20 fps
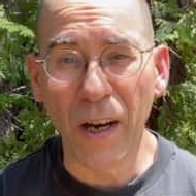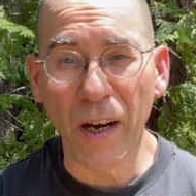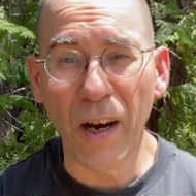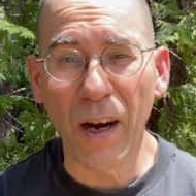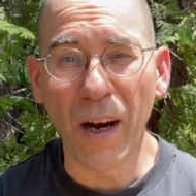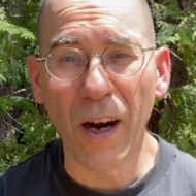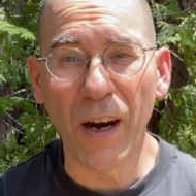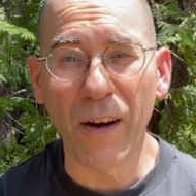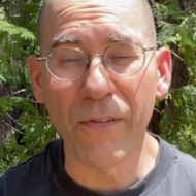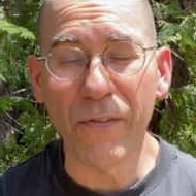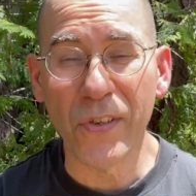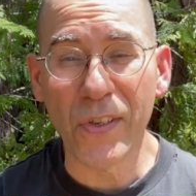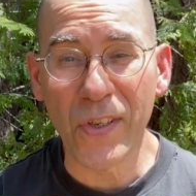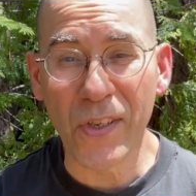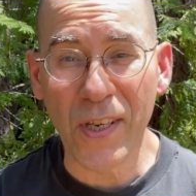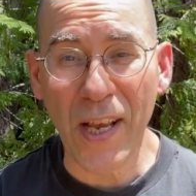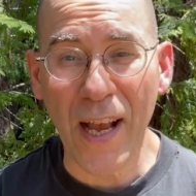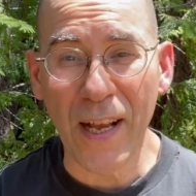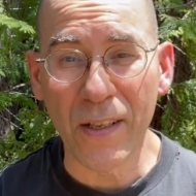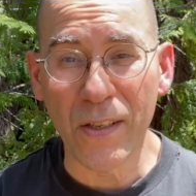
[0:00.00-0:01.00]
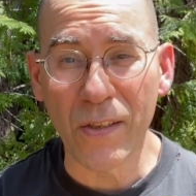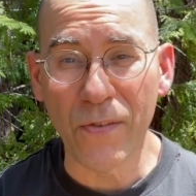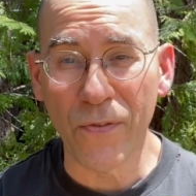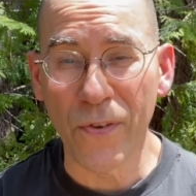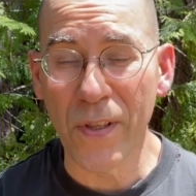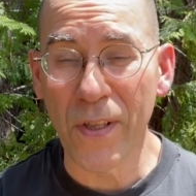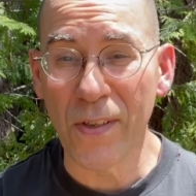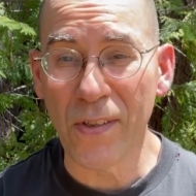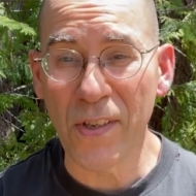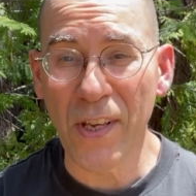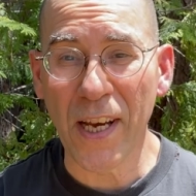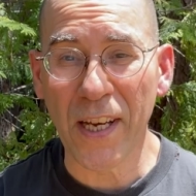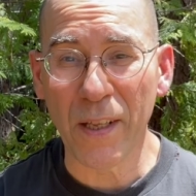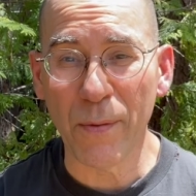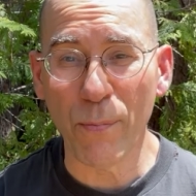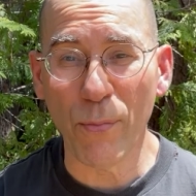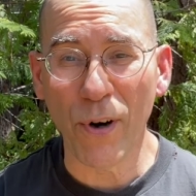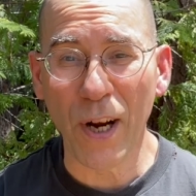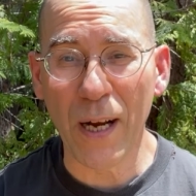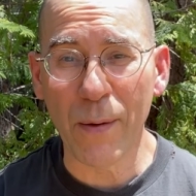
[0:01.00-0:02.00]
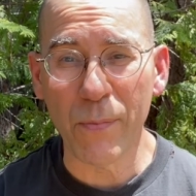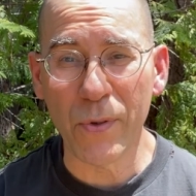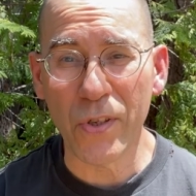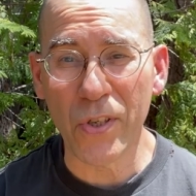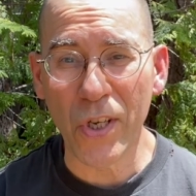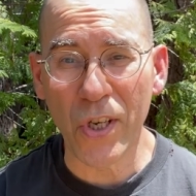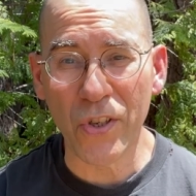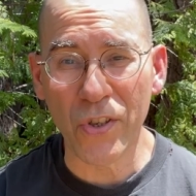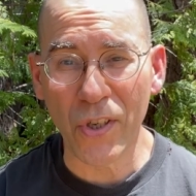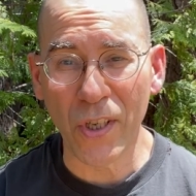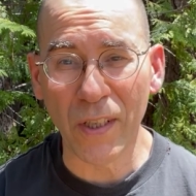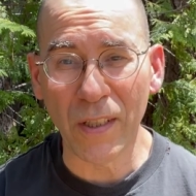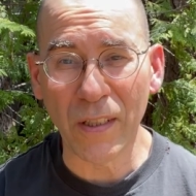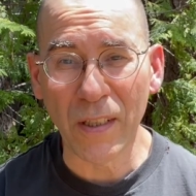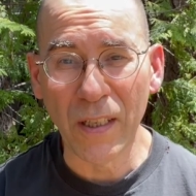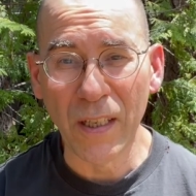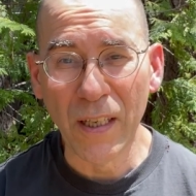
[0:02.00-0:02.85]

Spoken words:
of sense for the second proposition.